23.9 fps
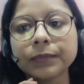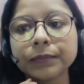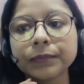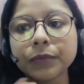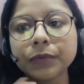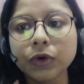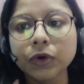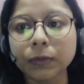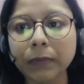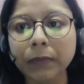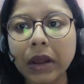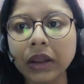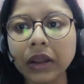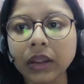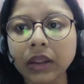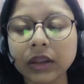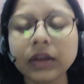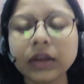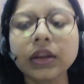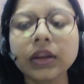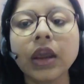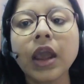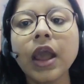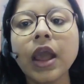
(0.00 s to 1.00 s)
bookmark
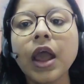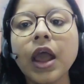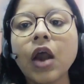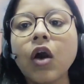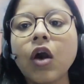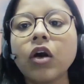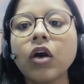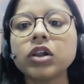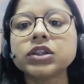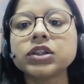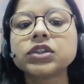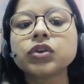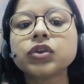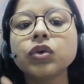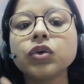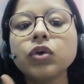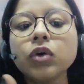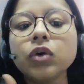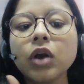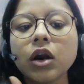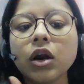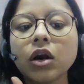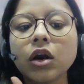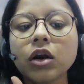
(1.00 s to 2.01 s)
it also
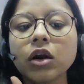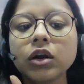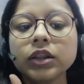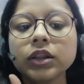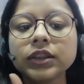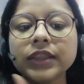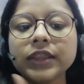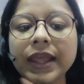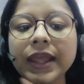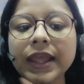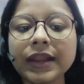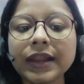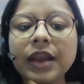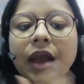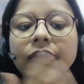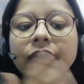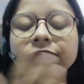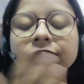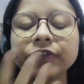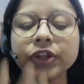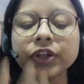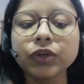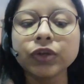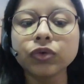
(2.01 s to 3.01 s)
uh, then
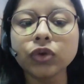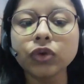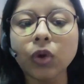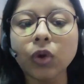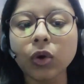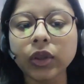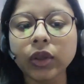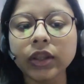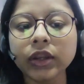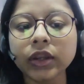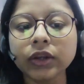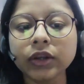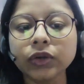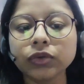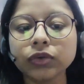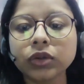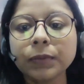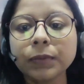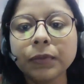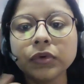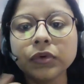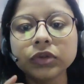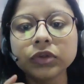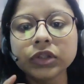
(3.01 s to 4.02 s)
after you log in into the
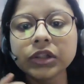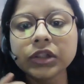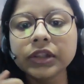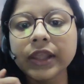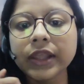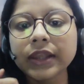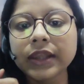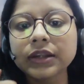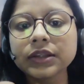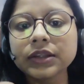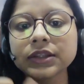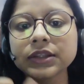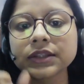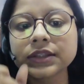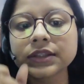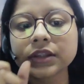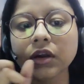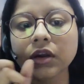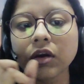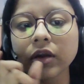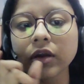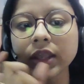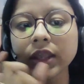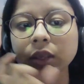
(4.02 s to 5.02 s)
portal there is
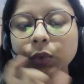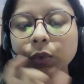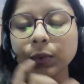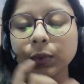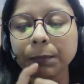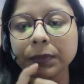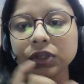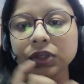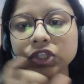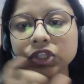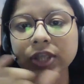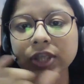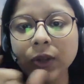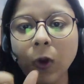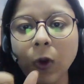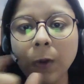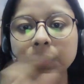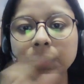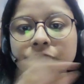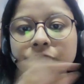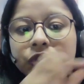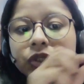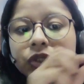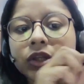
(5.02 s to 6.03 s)
uh, equipment check
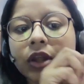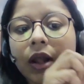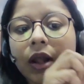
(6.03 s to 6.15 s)
option